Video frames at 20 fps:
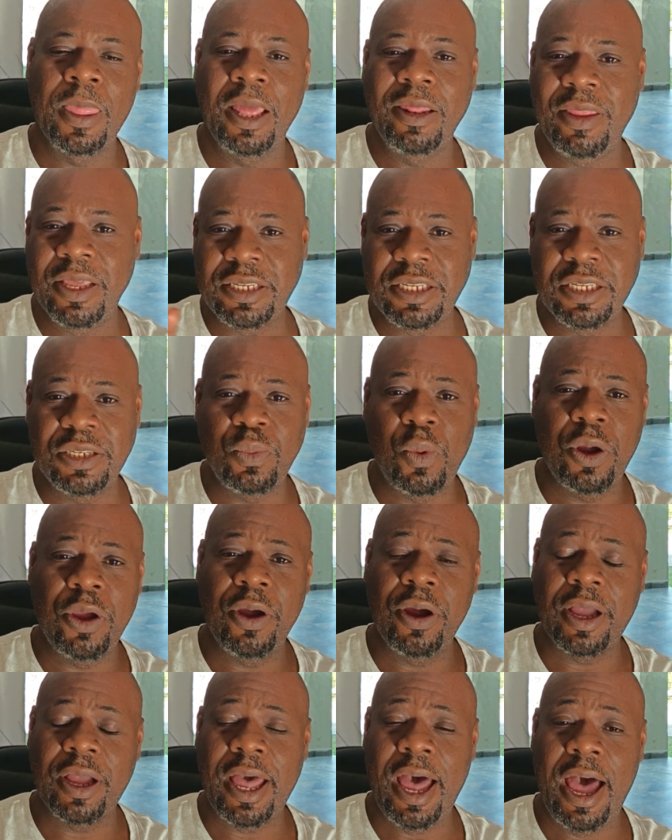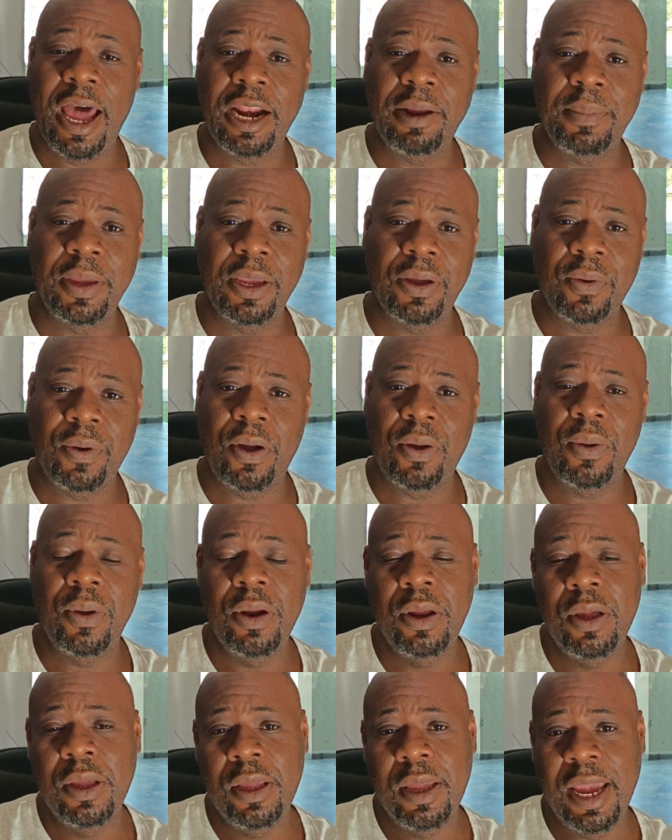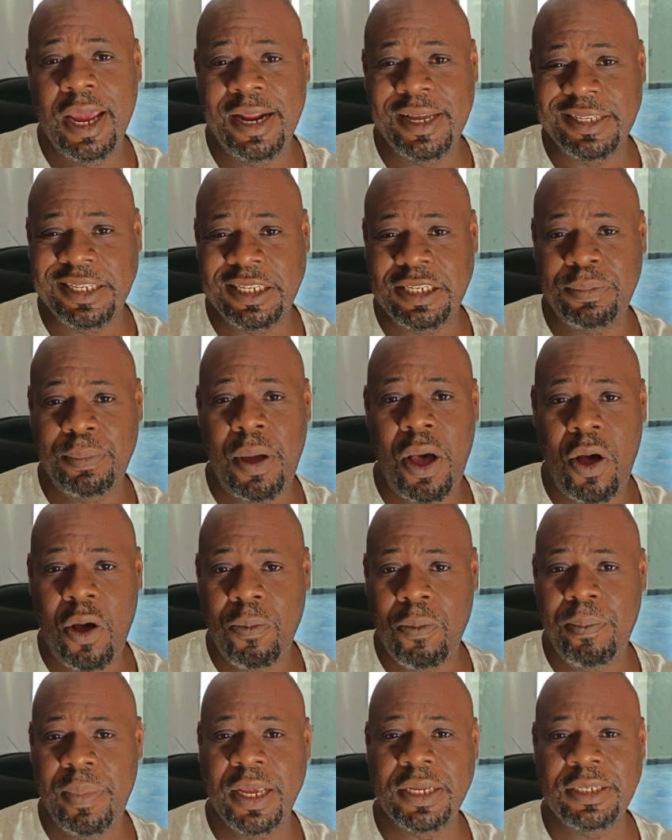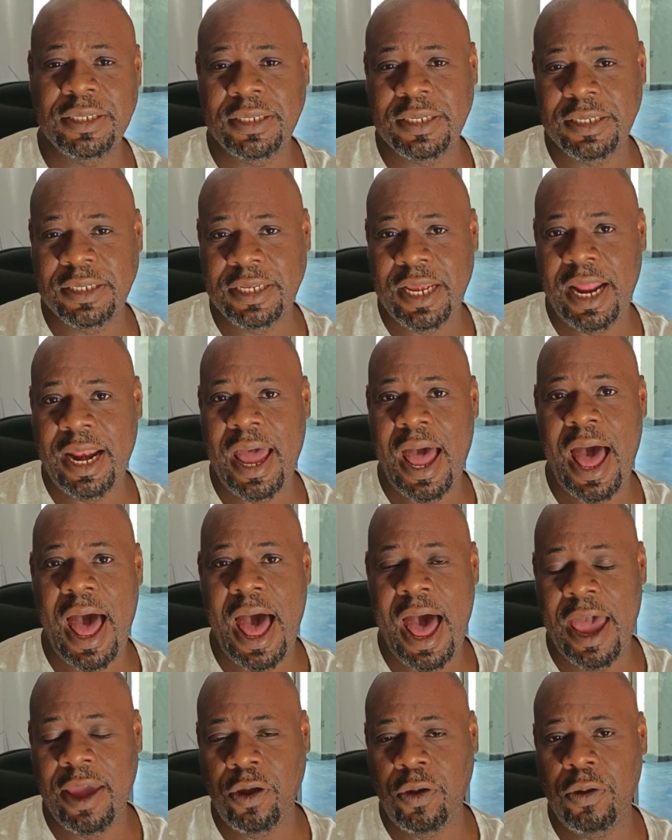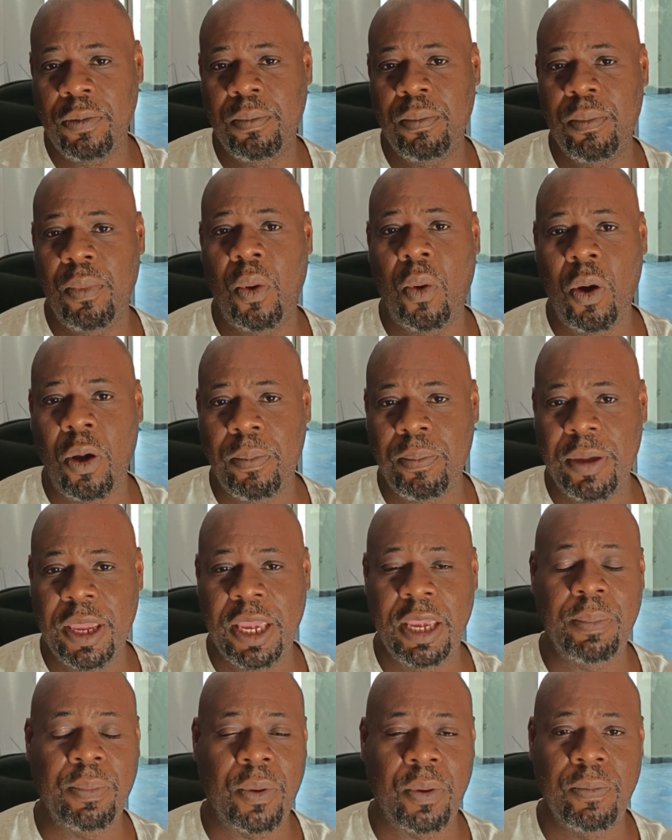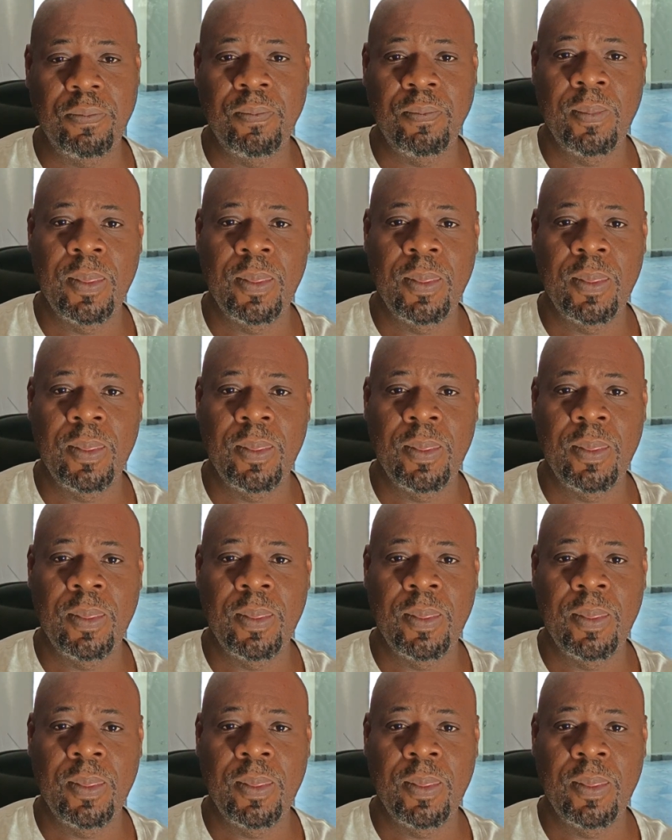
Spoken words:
This is where your economy grow. It is small businesses that hire more people.